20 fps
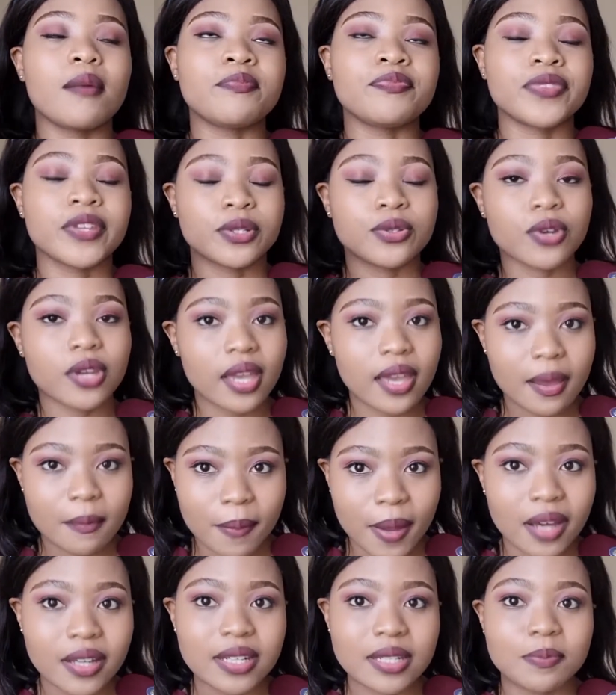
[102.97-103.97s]
They're talking
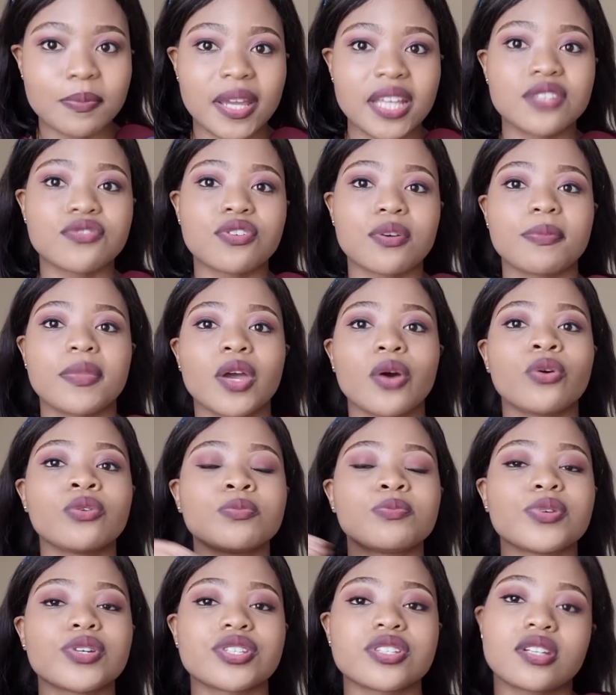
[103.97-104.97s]
about it based from their
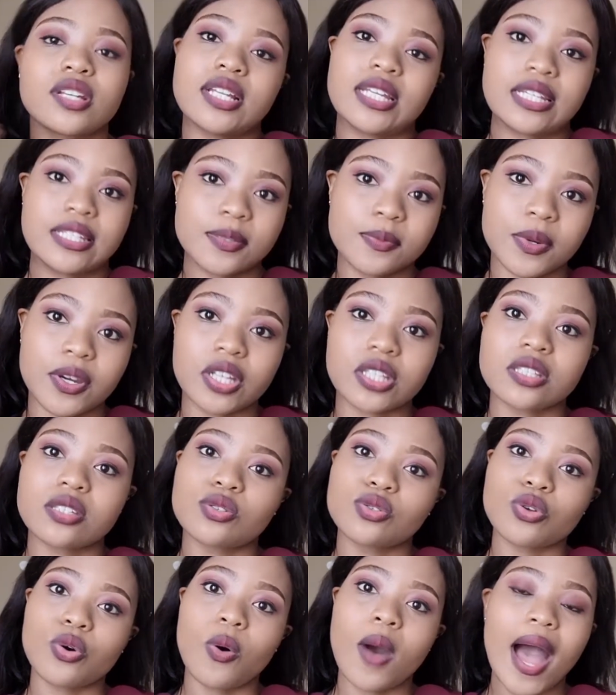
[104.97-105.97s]
own personal experience.
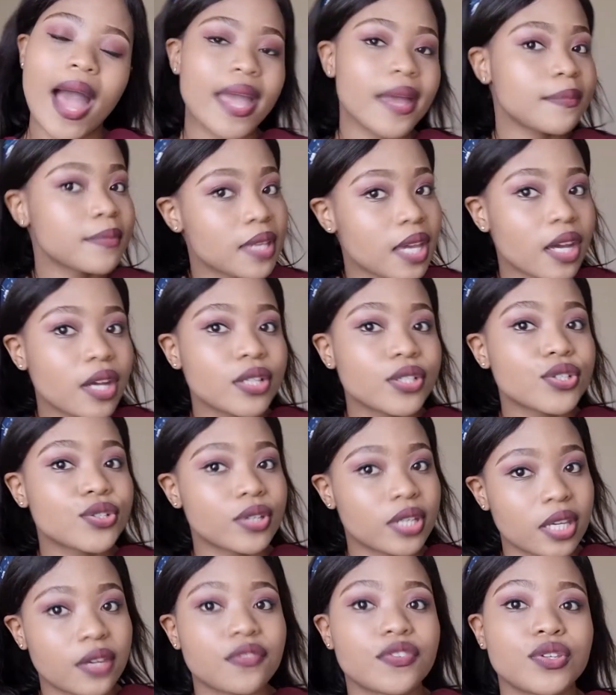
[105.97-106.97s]
So I am here to
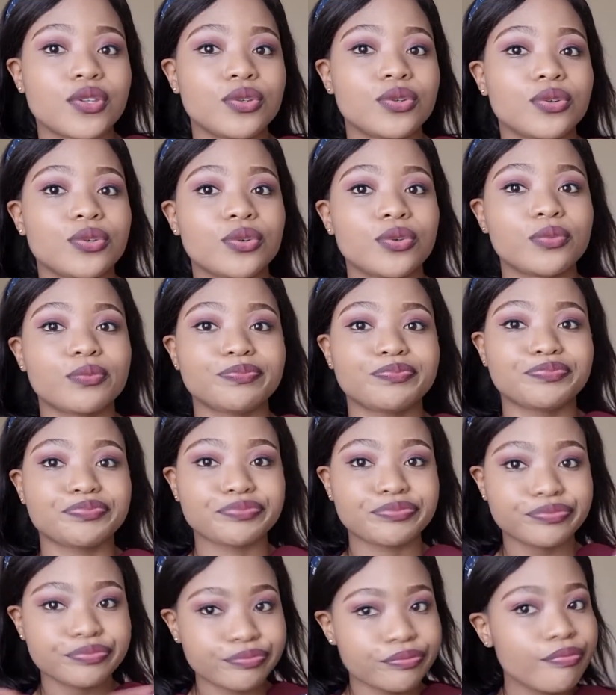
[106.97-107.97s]
give you
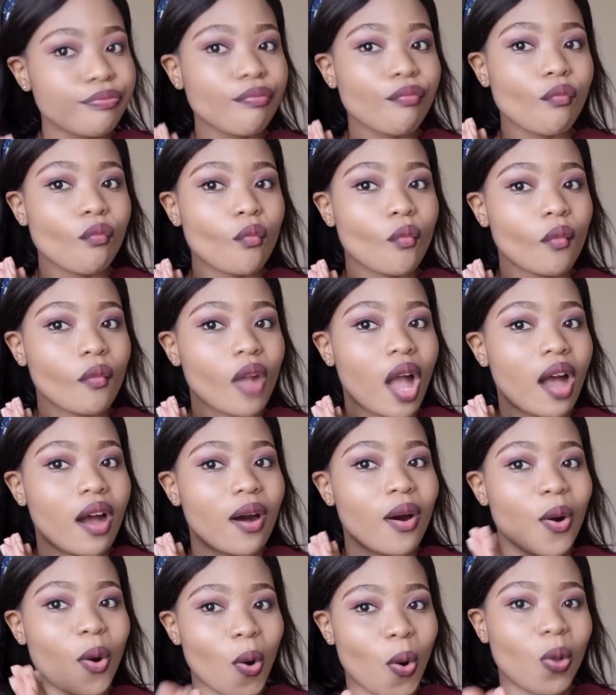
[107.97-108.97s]

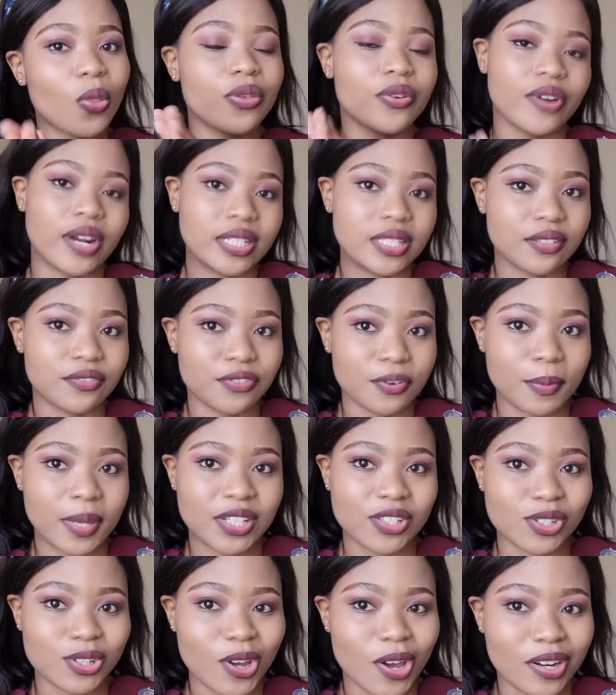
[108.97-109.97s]
all the right
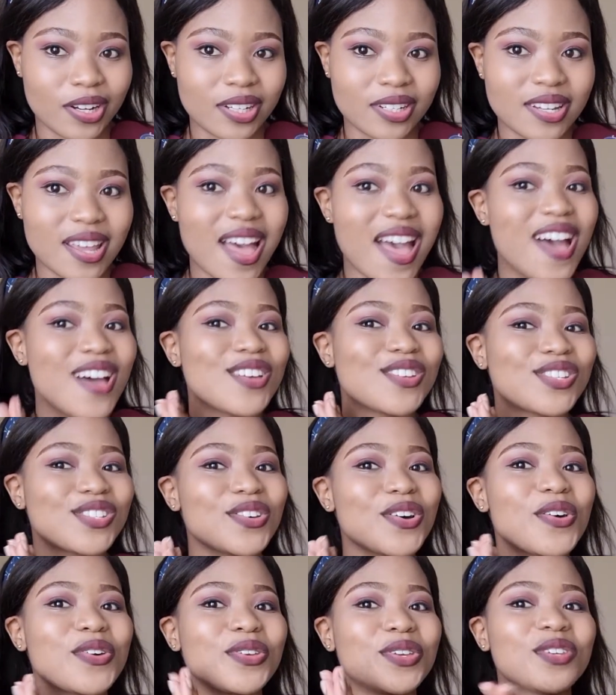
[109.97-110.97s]
information on it.
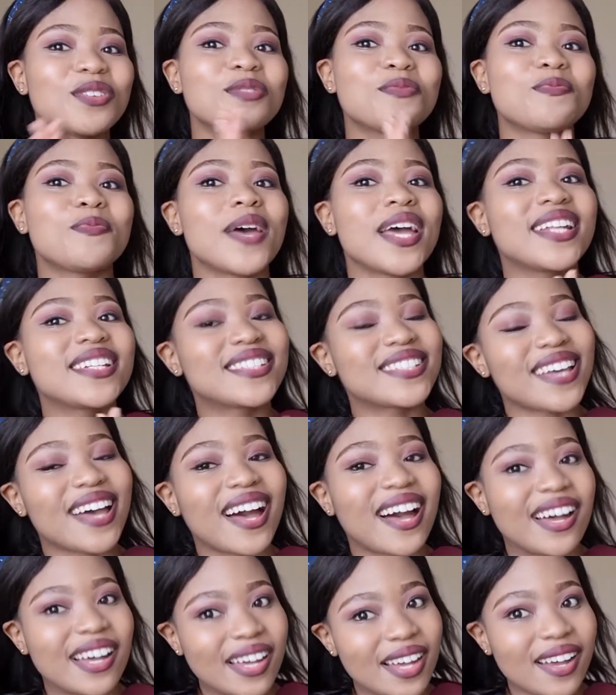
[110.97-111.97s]
So you
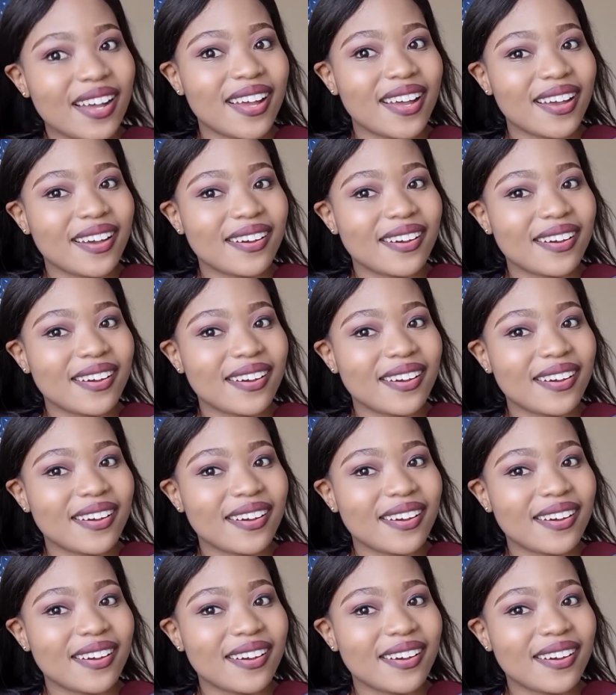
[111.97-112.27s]
better